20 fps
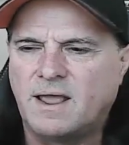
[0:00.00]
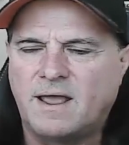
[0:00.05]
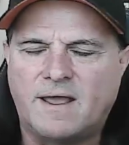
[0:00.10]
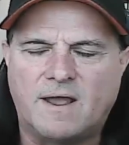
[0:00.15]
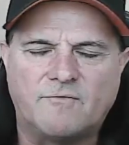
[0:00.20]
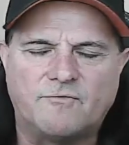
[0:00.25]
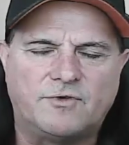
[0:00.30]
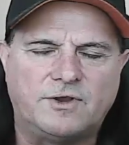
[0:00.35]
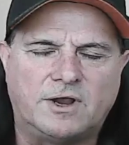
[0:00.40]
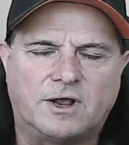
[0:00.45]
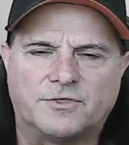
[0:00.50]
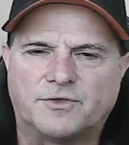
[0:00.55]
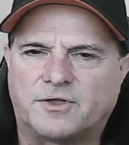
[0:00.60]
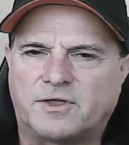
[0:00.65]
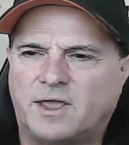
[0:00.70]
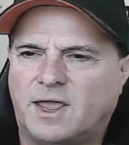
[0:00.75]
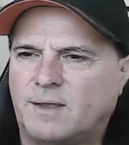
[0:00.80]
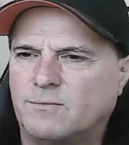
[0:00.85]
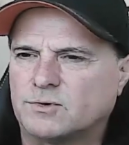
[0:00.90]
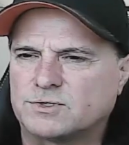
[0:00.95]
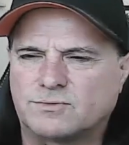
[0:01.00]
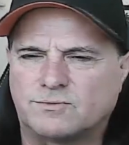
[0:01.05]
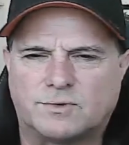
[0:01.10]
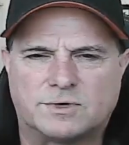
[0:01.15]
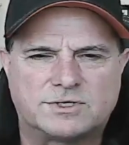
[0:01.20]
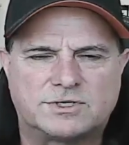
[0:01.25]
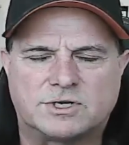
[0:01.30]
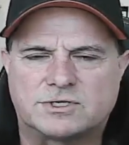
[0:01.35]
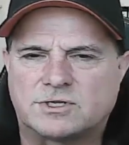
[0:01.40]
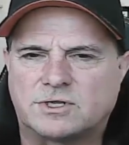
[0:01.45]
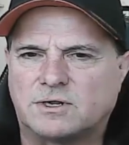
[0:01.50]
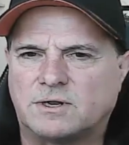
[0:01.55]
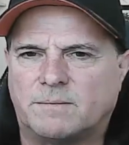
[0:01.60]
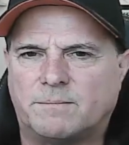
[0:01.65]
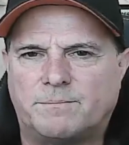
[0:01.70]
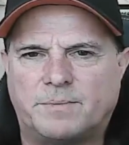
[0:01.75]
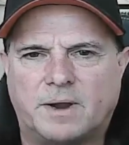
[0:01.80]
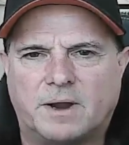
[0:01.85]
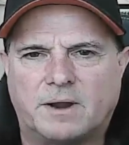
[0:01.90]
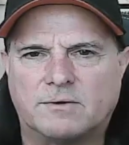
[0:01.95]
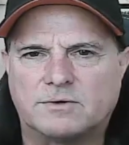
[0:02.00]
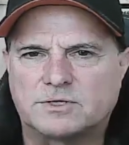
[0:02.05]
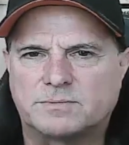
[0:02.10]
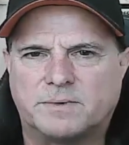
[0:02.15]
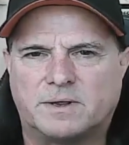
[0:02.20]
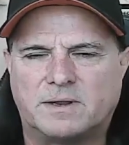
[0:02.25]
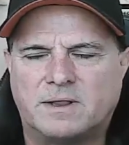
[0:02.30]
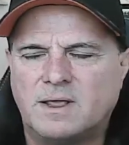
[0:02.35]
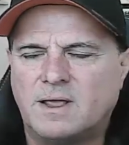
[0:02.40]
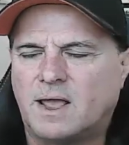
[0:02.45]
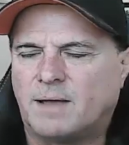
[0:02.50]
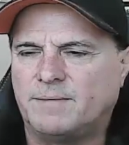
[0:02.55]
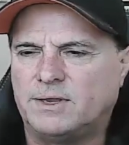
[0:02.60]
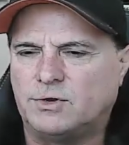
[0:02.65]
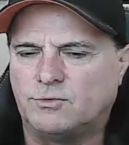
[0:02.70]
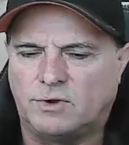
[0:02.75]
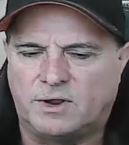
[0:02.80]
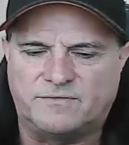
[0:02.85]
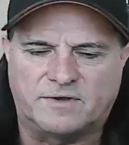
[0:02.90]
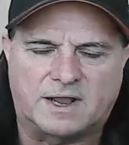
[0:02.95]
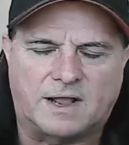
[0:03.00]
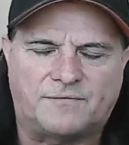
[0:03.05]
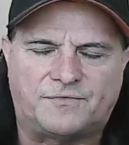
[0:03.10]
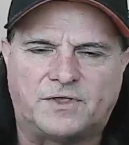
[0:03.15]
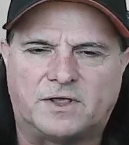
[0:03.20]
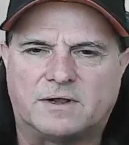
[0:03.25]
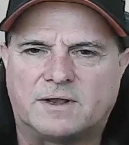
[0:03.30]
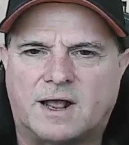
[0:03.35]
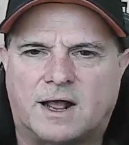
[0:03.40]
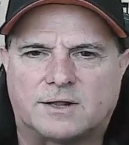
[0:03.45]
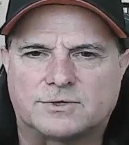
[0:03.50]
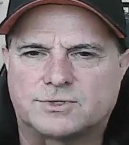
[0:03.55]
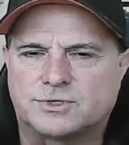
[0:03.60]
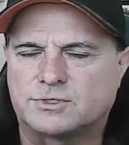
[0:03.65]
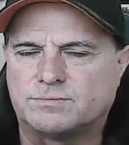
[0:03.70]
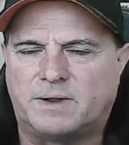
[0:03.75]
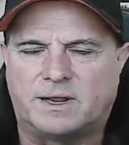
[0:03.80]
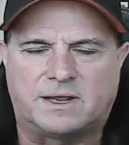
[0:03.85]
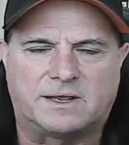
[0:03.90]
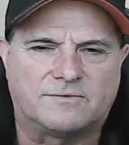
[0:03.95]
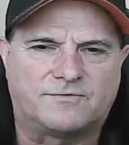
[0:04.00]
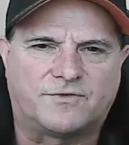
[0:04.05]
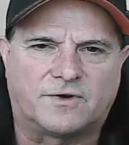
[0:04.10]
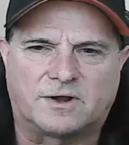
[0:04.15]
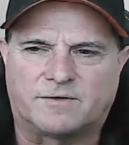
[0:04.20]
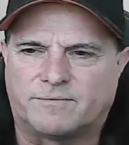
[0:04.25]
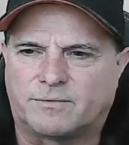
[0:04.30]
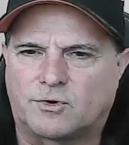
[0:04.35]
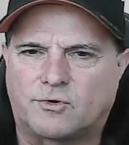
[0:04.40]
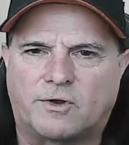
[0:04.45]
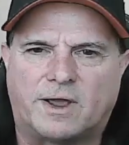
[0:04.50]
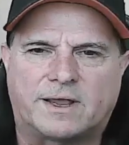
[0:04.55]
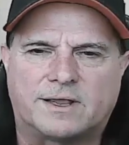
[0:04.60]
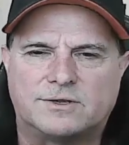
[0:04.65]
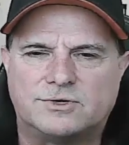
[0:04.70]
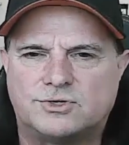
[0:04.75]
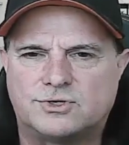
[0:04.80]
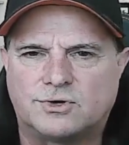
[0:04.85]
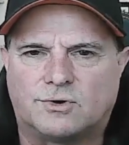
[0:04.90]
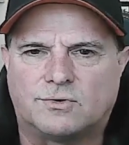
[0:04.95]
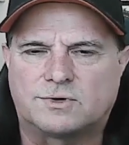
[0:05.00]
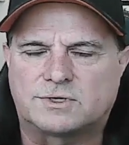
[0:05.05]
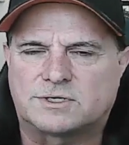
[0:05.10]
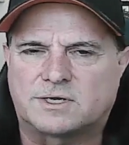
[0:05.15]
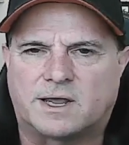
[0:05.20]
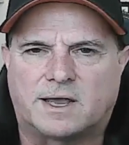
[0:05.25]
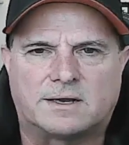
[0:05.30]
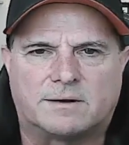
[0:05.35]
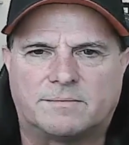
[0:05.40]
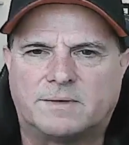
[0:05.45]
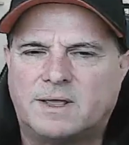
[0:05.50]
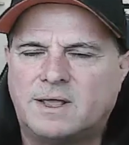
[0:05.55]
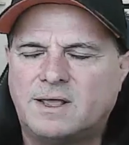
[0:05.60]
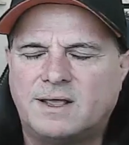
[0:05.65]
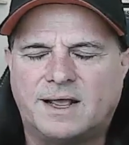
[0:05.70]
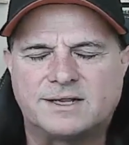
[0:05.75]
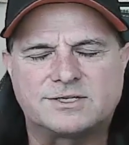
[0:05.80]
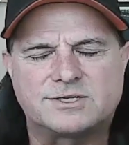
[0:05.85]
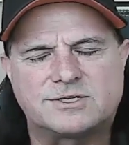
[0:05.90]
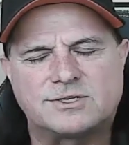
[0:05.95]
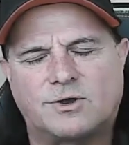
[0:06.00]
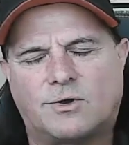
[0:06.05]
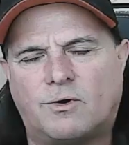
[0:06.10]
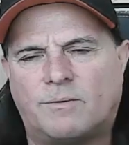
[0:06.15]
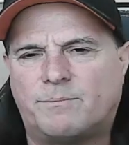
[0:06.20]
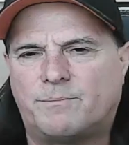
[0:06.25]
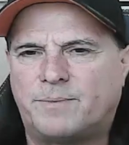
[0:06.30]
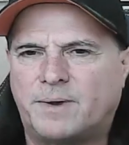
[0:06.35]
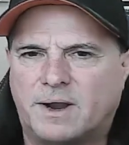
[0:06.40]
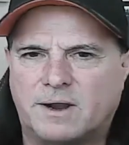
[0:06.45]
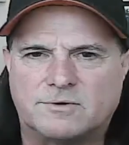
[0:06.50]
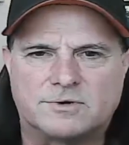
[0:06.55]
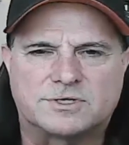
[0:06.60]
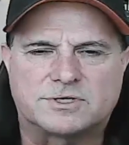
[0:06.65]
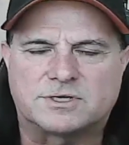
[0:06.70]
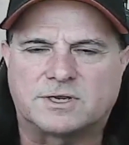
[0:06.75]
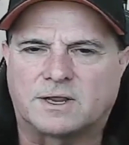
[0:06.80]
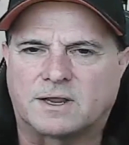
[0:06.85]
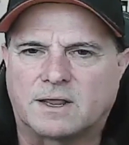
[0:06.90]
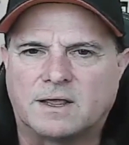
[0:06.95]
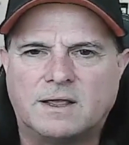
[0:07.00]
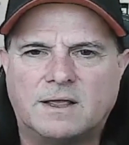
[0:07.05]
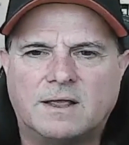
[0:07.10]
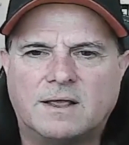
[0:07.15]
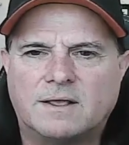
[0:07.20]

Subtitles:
Every other game was just an embarrassment. I mean, you even got the announcers making fun of them, cracking jokes at them. It's so embarrassing.